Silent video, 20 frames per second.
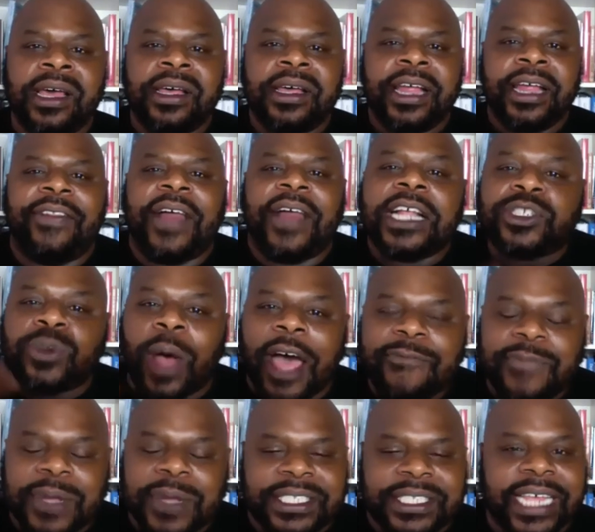And that's why I've
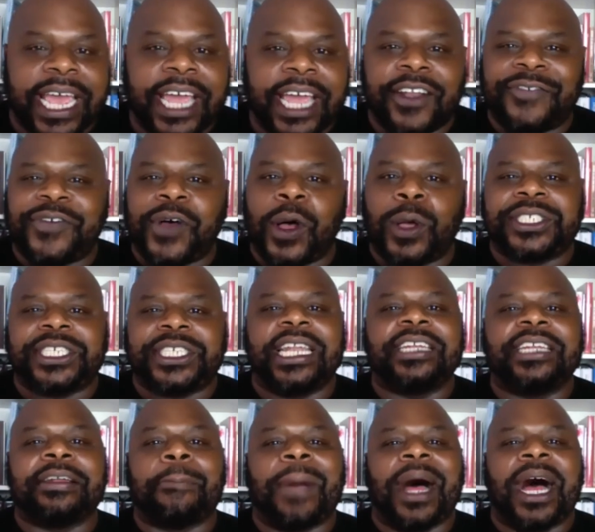been saying to folks in a
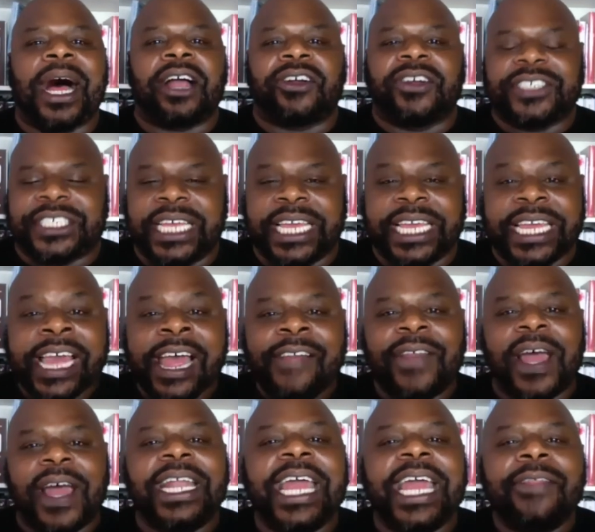democracy
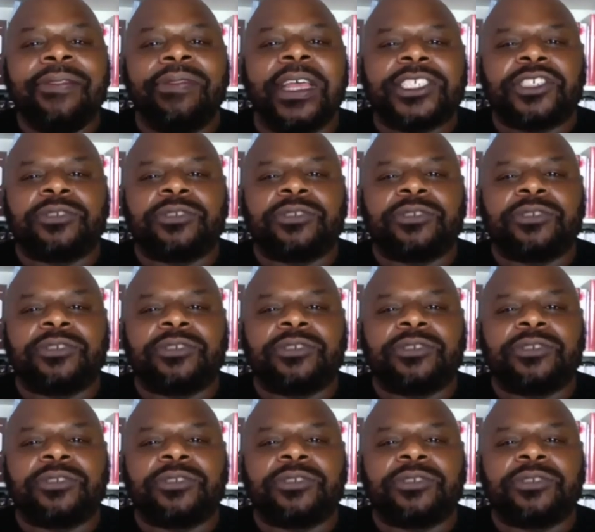that in this